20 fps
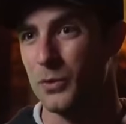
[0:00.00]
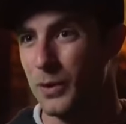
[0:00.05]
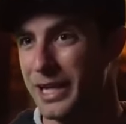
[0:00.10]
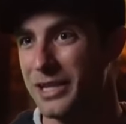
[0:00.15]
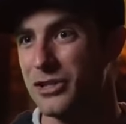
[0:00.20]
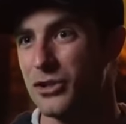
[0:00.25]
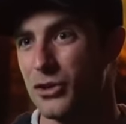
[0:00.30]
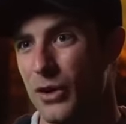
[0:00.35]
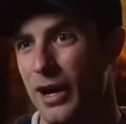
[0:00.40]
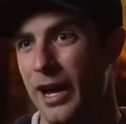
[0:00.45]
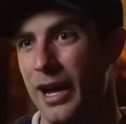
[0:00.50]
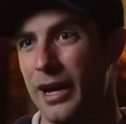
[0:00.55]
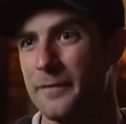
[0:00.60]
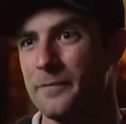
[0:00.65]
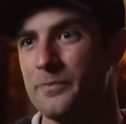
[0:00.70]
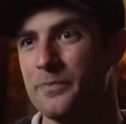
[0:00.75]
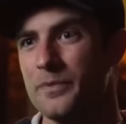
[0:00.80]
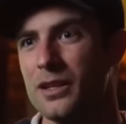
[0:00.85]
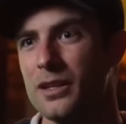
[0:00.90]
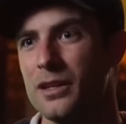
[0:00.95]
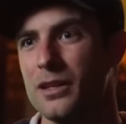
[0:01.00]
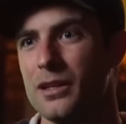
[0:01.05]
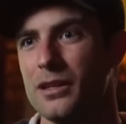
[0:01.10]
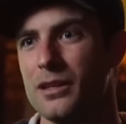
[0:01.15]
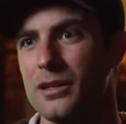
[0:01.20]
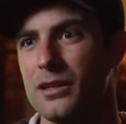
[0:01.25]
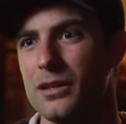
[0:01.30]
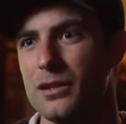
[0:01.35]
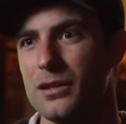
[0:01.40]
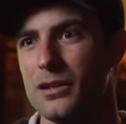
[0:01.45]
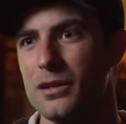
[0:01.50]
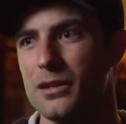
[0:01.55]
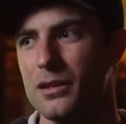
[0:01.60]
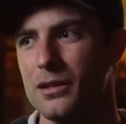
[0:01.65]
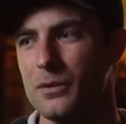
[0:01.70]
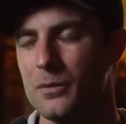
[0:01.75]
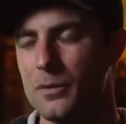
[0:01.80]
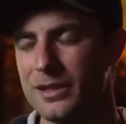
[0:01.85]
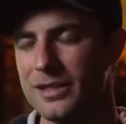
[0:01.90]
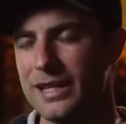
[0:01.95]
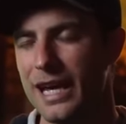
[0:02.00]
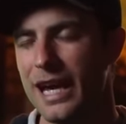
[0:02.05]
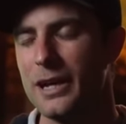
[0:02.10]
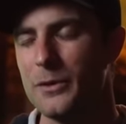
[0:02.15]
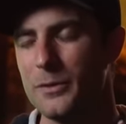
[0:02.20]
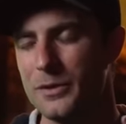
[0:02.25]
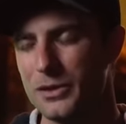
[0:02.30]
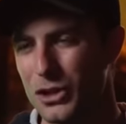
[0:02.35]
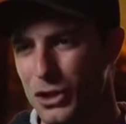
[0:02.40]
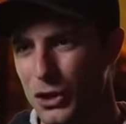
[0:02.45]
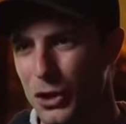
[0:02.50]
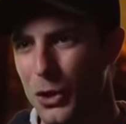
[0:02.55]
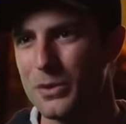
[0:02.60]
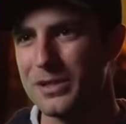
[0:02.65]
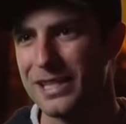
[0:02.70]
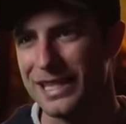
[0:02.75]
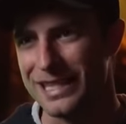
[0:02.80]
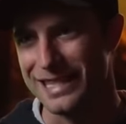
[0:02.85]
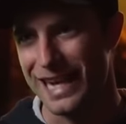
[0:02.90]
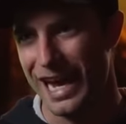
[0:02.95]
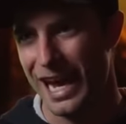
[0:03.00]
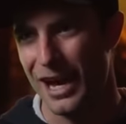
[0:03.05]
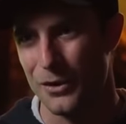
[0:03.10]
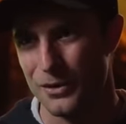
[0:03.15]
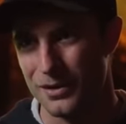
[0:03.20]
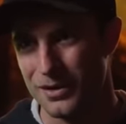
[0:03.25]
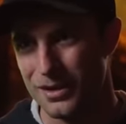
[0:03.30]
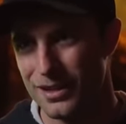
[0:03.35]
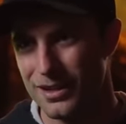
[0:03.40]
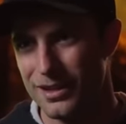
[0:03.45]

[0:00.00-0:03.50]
racetrack was that it was closing down,